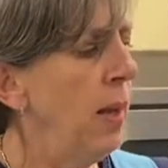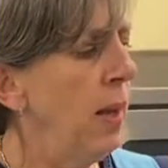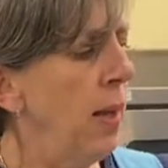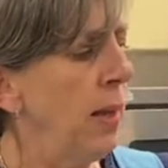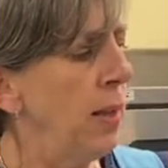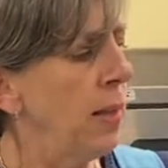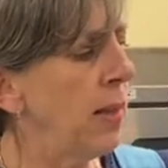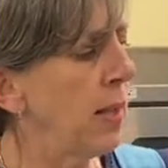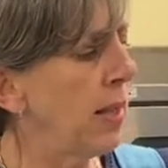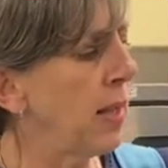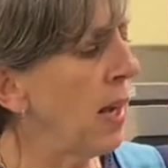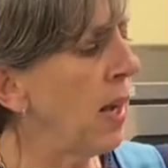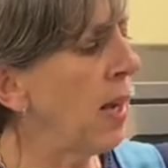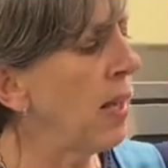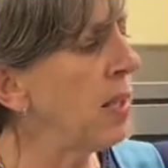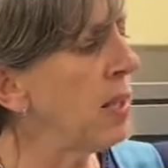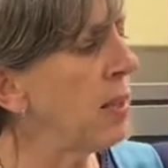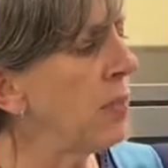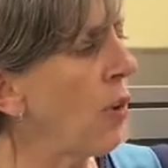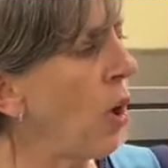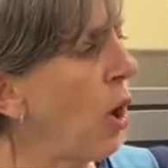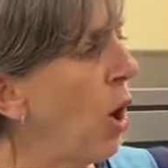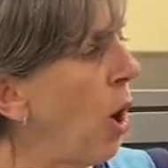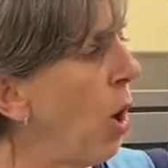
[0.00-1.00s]
You kind
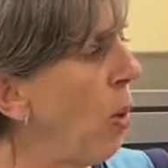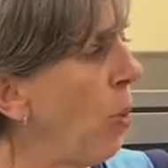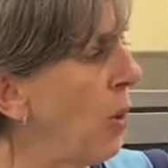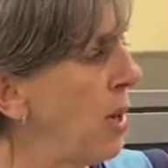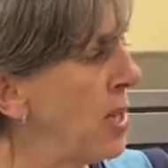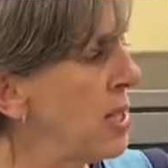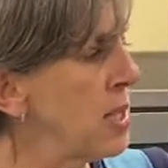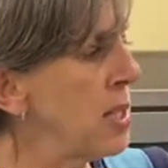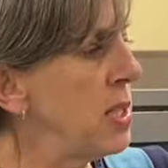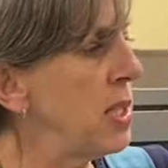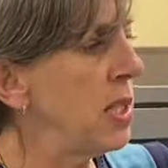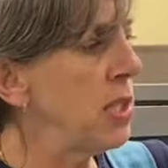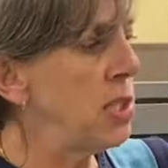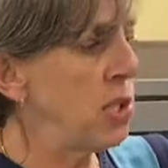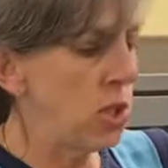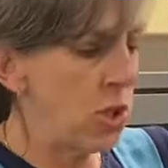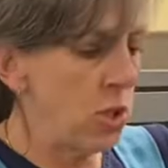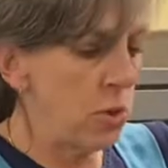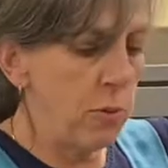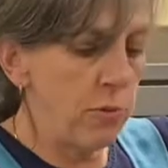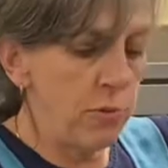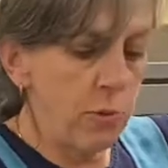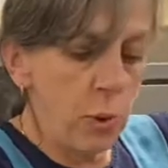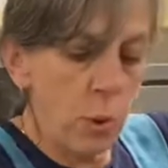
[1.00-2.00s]
of always need
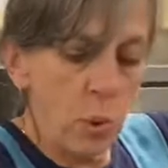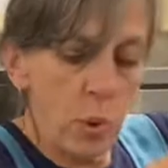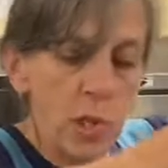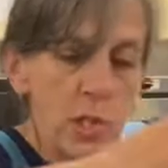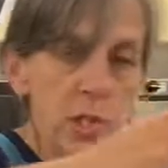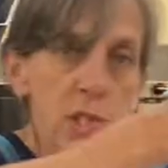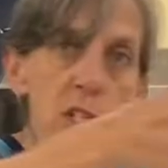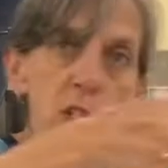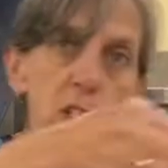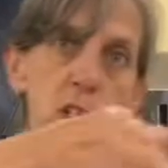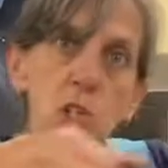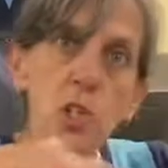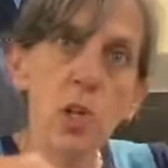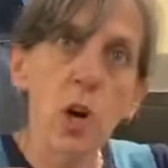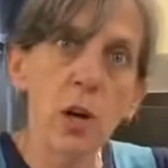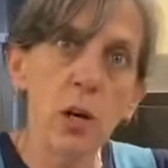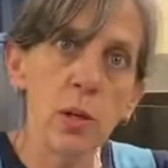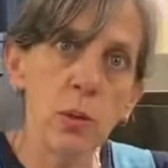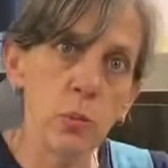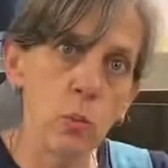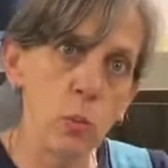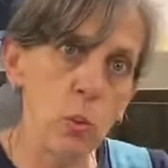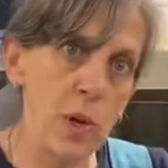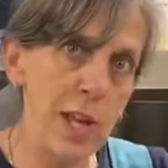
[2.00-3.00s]
to, of course,
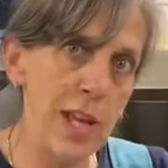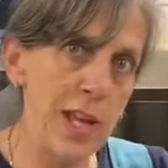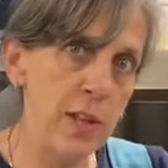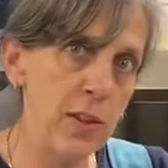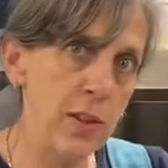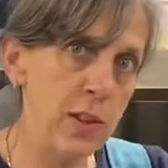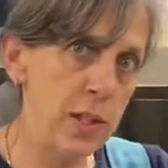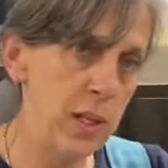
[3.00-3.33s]
start with